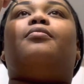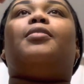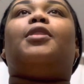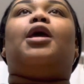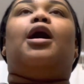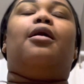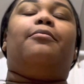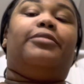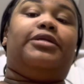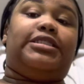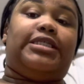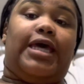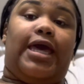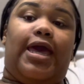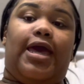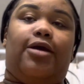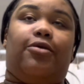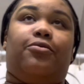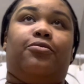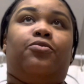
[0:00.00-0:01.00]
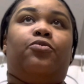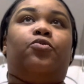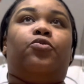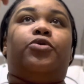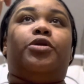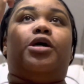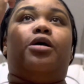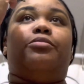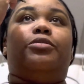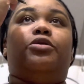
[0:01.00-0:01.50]
I'm going to tag what
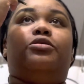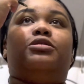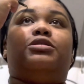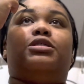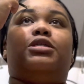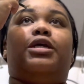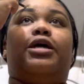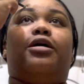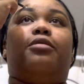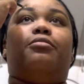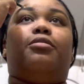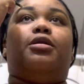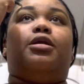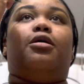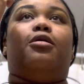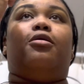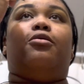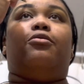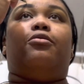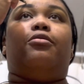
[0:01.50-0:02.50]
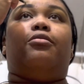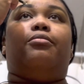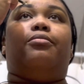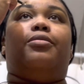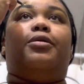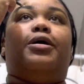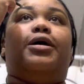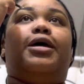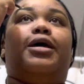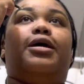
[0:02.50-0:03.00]
I'm using down below.
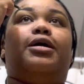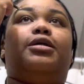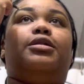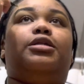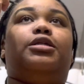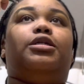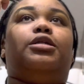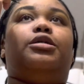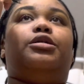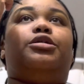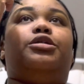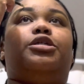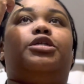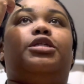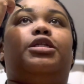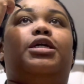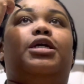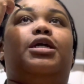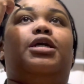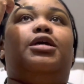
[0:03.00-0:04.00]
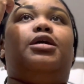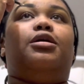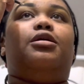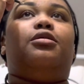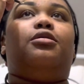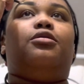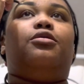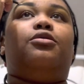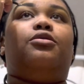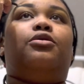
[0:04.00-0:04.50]
But literally,
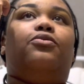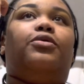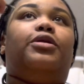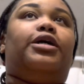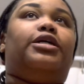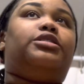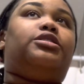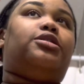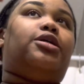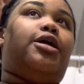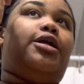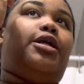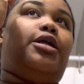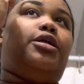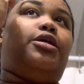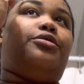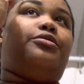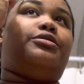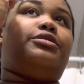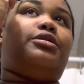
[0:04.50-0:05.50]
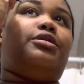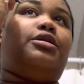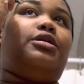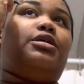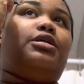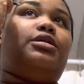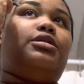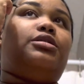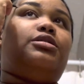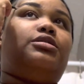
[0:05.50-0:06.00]
when I started using
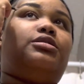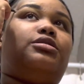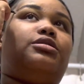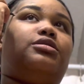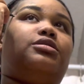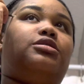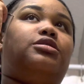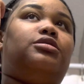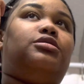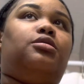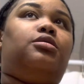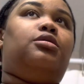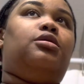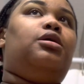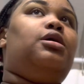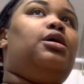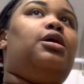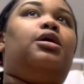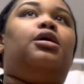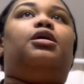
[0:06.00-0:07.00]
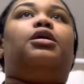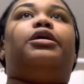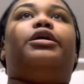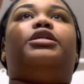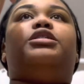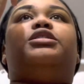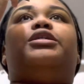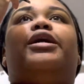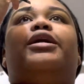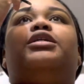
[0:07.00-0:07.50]
this, it
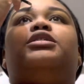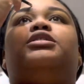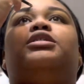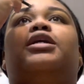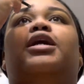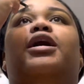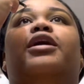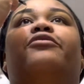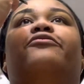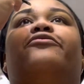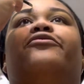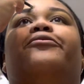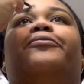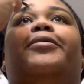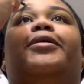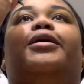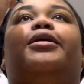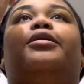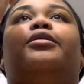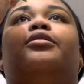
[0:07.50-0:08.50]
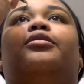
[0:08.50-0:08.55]
changed the game for me.